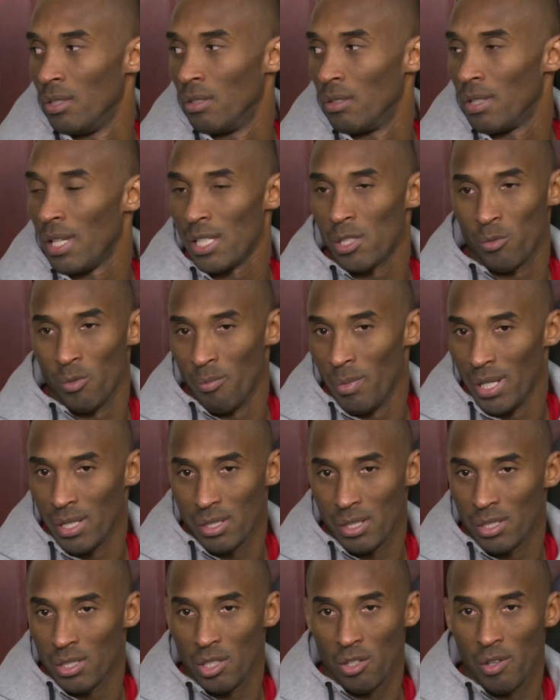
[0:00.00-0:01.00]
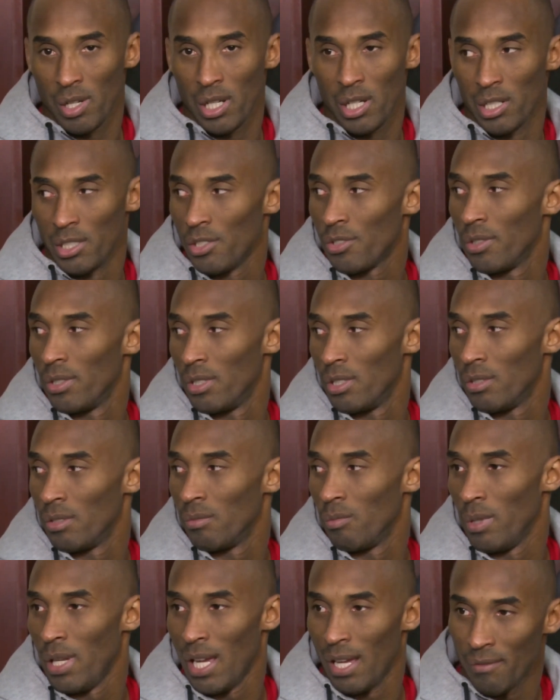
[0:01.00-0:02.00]
And that's what makes us a great country,
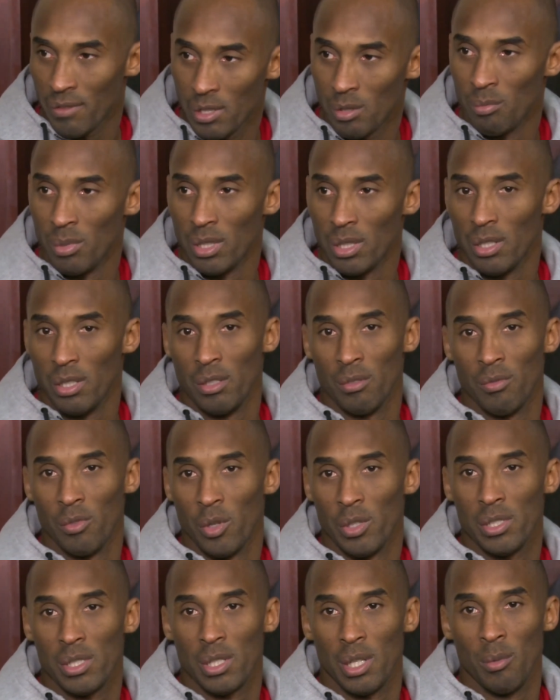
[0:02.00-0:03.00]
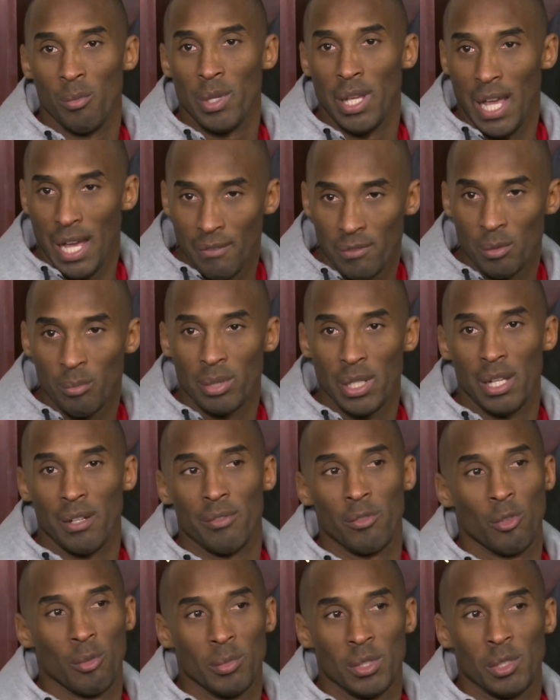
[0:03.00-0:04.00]
is we have the ability to voice up, we have the
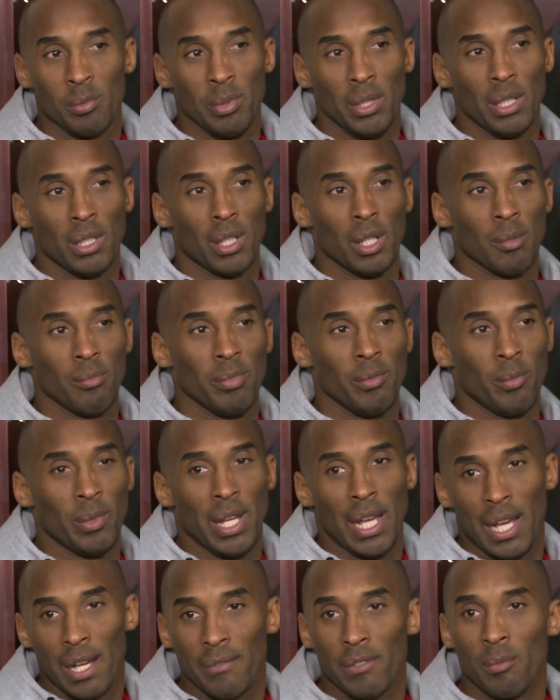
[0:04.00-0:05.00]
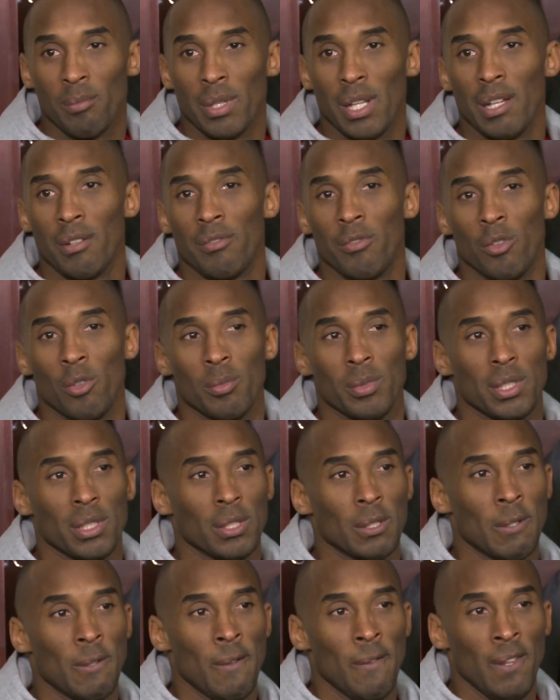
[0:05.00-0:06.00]
platform to speak up, and we have the platform
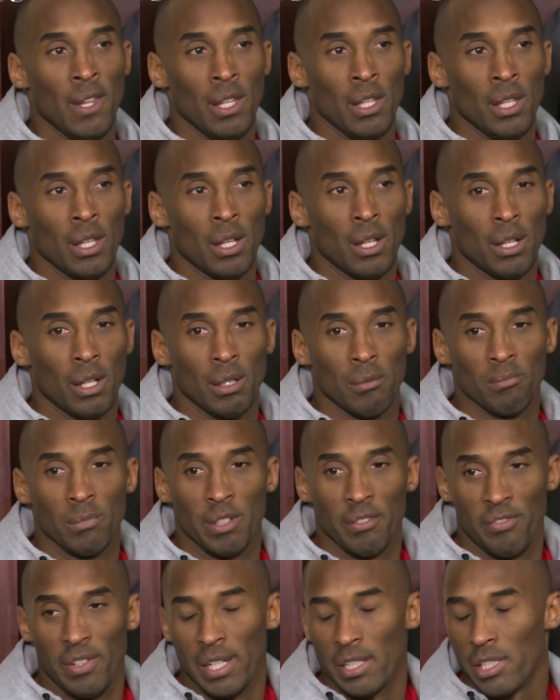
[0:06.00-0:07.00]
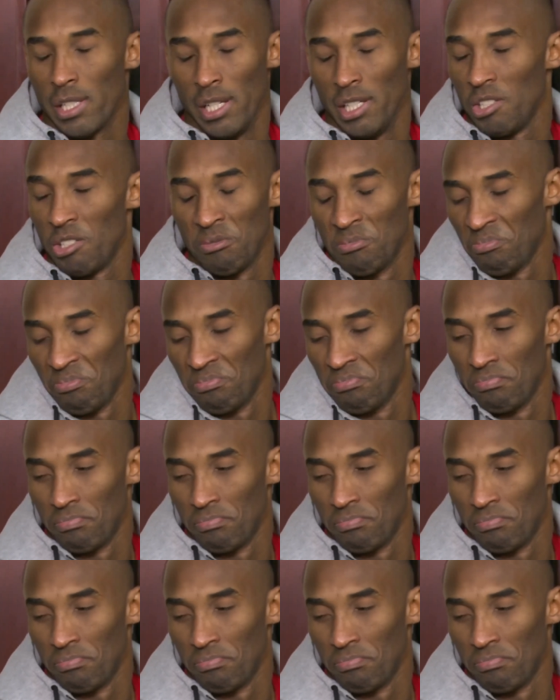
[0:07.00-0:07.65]
to affect change.